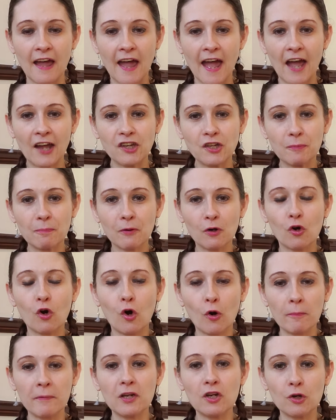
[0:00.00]
And you're
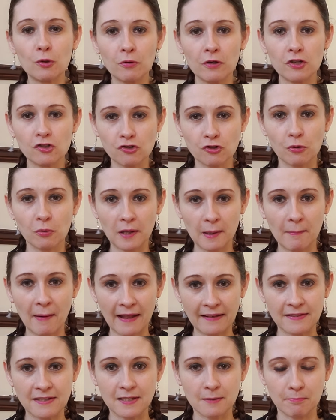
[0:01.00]
becoming who you're truly
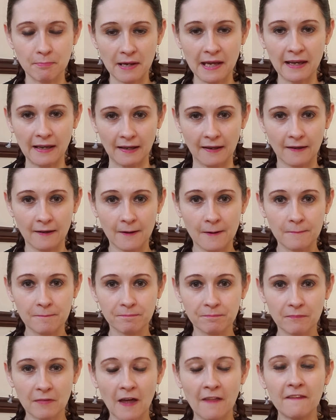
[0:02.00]
meant to be
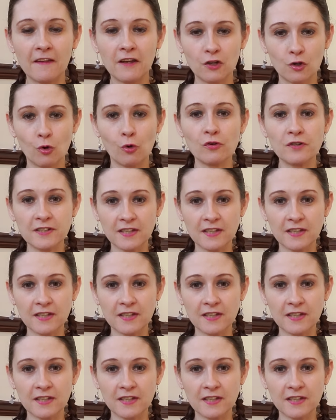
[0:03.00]
and that you're